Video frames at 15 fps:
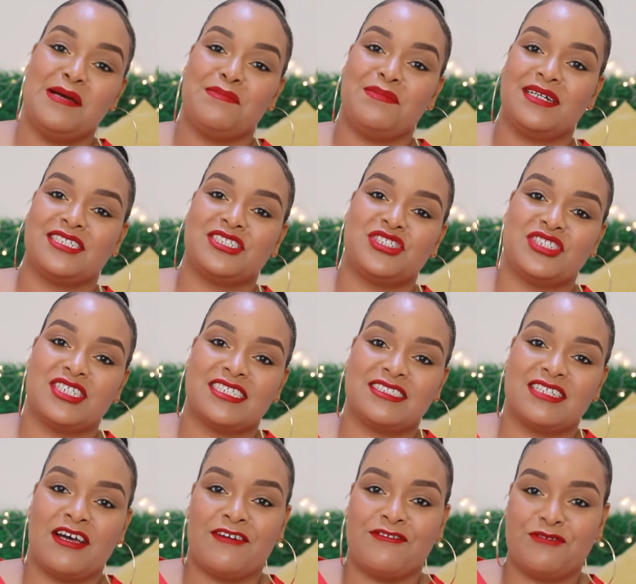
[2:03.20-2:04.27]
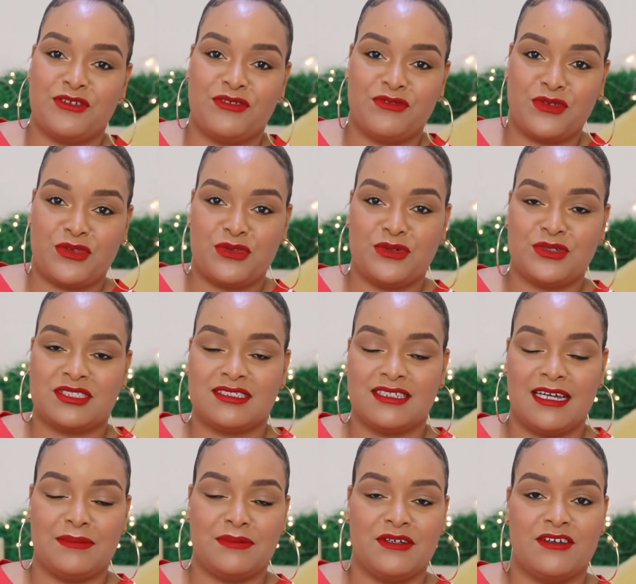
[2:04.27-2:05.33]
but it's just a food for thoughts
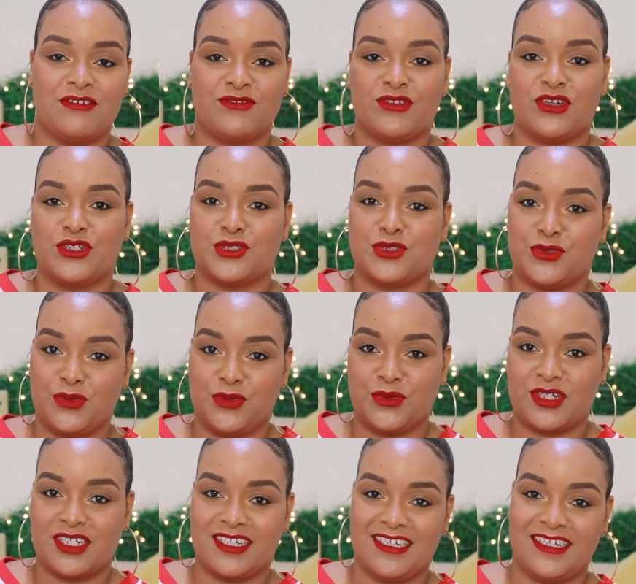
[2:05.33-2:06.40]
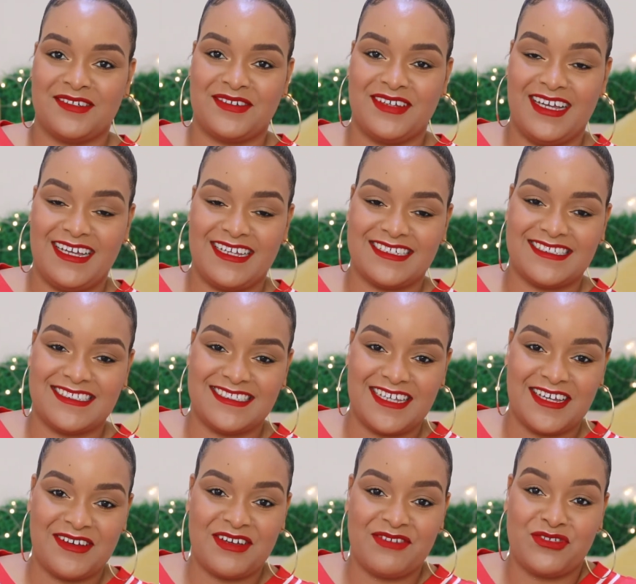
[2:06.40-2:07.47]
type of talk. Okay,
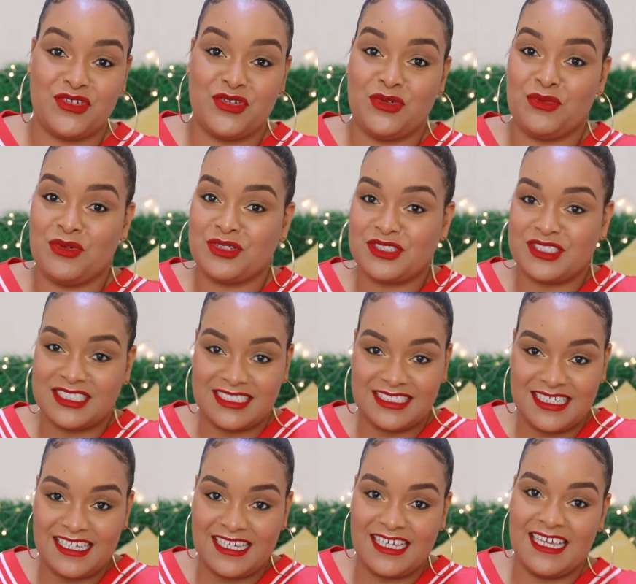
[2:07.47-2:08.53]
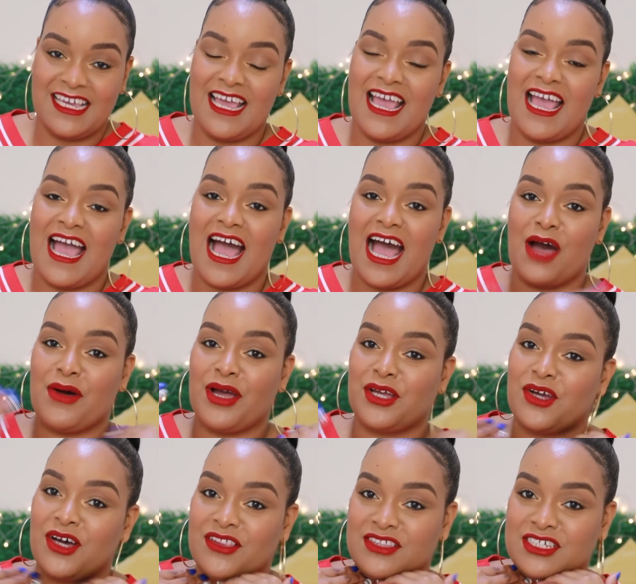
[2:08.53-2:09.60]
so if you want to see how I
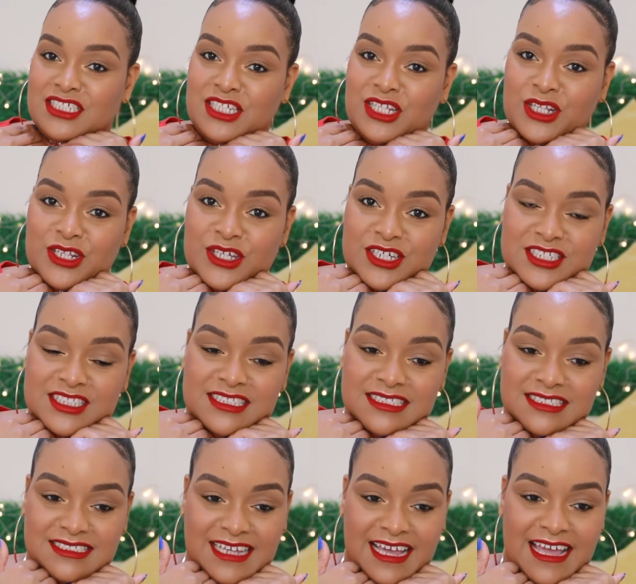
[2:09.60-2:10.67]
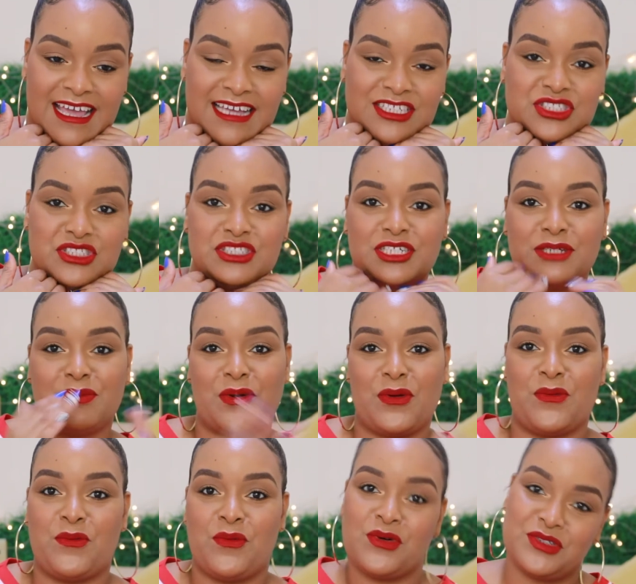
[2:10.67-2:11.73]
got this look today, just keep on
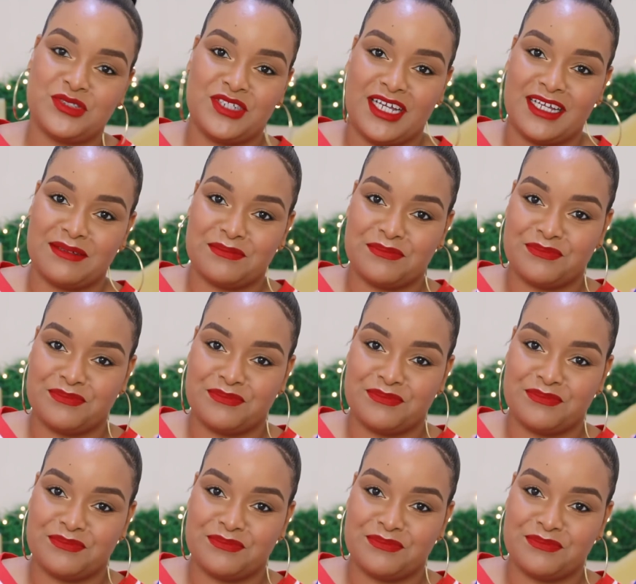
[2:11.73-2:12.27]
watching.